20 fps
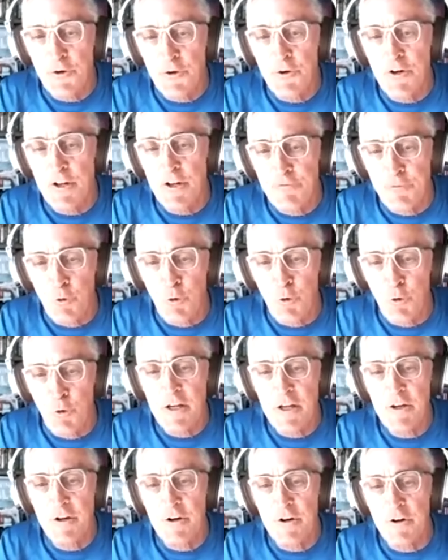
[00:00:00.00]
and enjoy
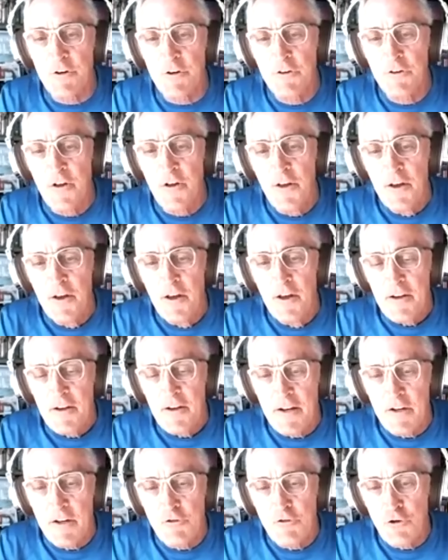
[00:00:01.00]
it all the time. Every time you
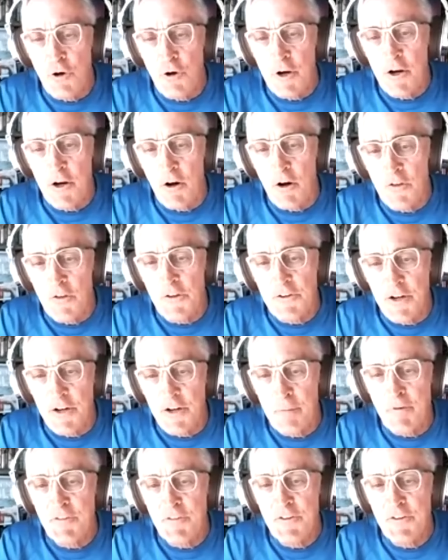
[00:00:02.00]
go out, you get a kick out of
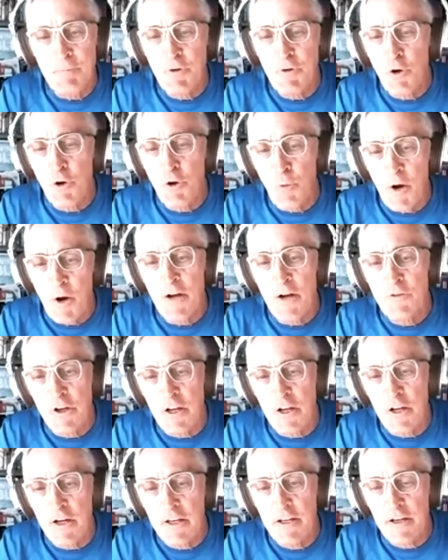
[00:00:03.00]
it. I, I
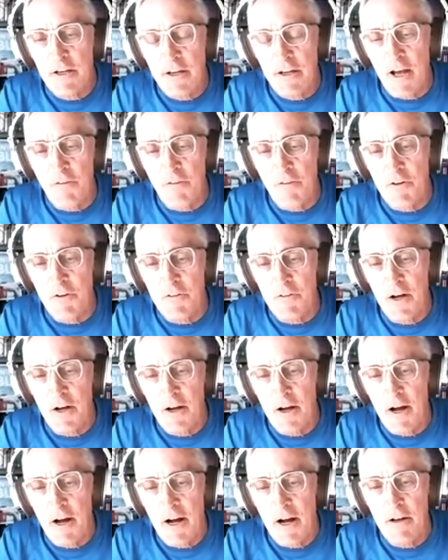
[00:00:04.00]
you know, maybe that
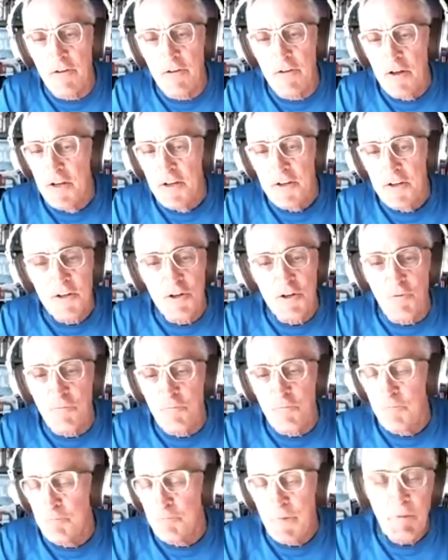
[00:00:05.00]
means getting a new bike
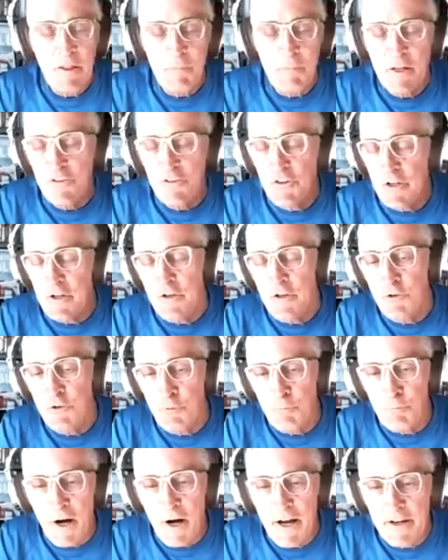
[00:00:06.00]
every every year or so to
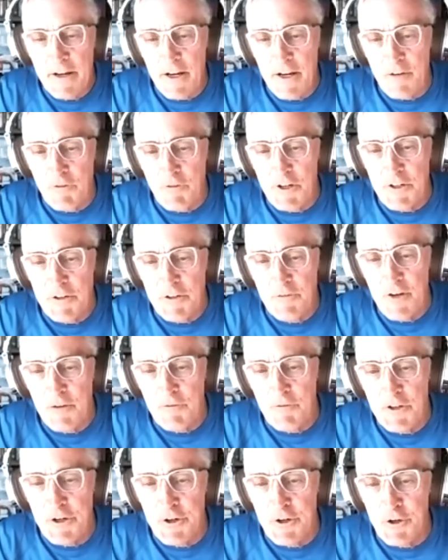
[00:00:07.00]
give you something new
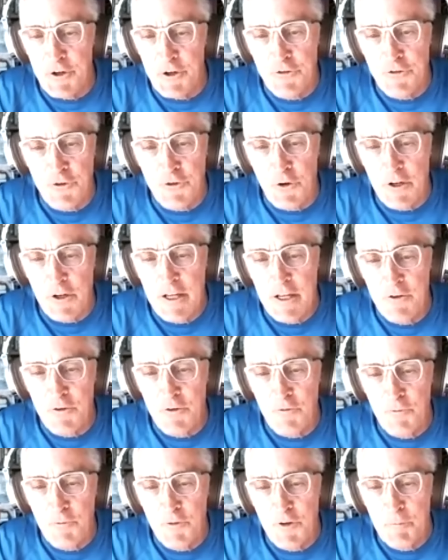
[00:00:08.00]
to ride,
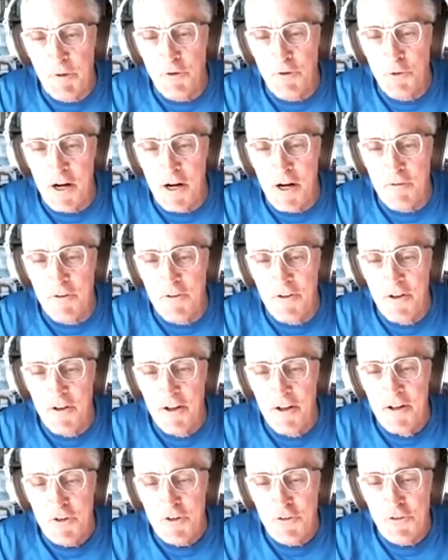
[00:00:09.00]
just to kind of keep your
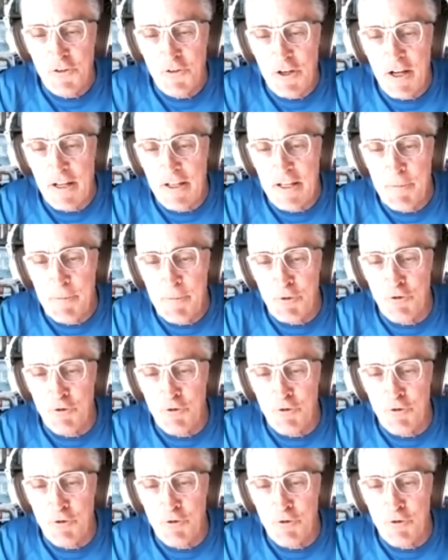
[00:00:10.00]
enjoyment level high,